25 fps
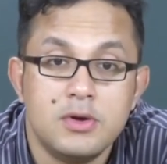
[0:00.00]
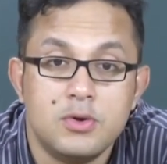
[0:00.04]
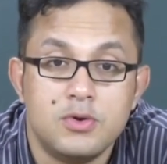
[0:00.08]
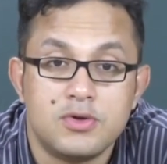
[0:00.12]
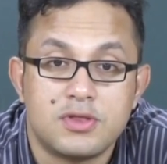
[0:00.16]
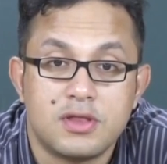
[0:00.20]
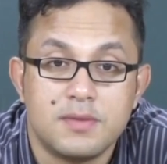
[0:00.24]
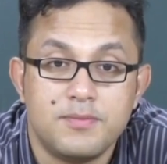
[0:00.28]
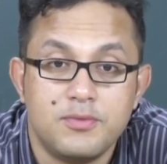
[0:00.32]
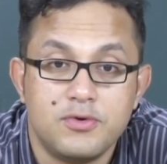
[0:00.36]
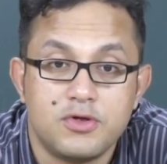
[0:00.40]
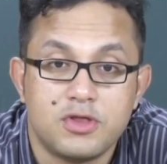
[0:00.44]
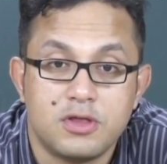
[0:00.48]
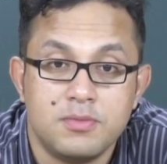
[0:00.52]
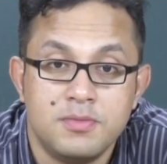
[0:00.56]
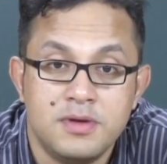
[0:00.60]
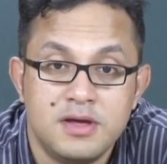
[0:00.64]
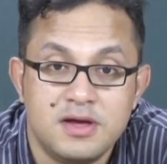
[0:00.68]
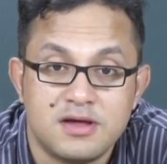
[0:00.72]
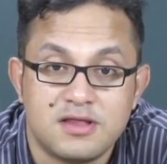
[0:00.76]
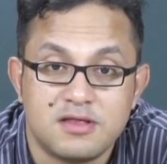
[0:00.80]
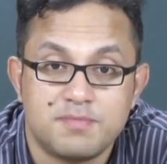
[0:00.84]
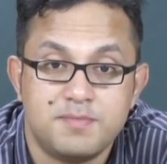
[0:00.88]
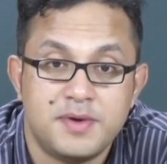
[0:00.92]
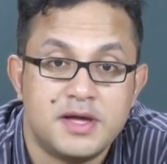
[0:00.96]
who's supposed to
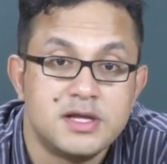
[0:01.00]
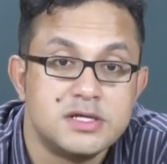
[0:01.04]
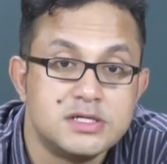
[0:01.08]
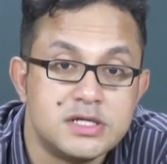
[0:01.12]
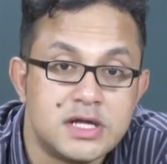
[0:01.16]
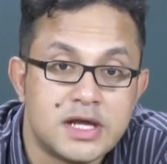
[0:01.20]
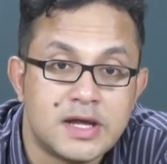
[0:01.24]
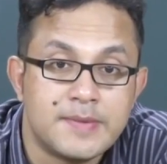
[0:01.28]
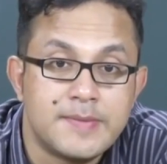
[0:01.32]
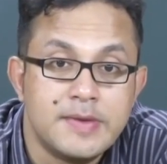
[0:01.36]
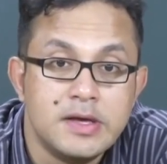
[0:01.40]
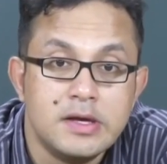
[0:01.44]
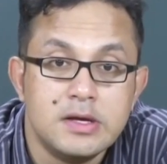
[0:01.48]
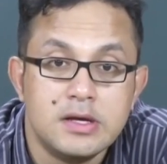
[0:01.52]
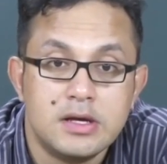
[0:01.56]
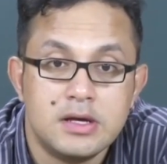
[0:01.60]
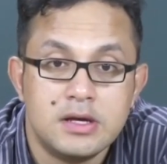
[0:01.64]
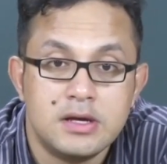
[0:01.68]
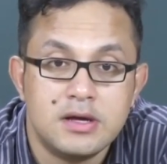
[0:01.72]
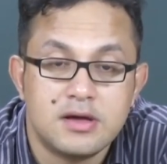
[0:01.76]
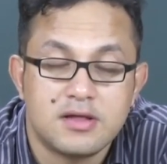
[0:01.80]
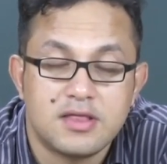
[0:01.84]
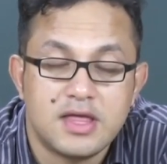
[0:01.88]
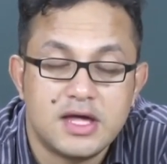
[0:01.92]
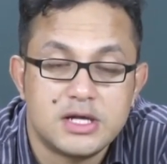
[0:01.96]
be expanding,
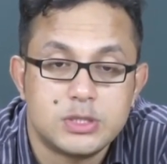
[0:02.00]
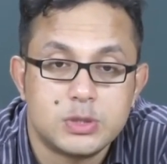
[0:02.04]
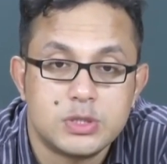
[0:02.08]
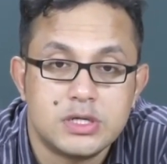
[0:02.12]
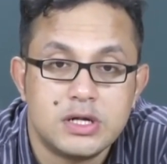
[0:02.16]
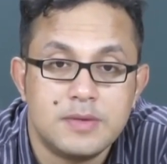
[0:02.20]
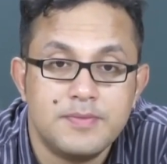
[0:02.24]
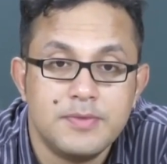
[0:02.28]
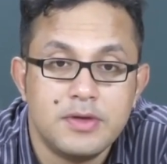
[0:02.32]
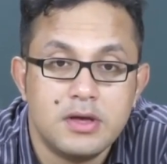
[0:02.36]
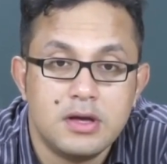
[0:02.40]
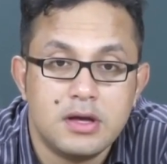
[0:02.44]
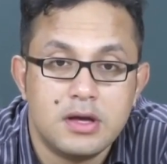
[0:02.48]
uh, etc.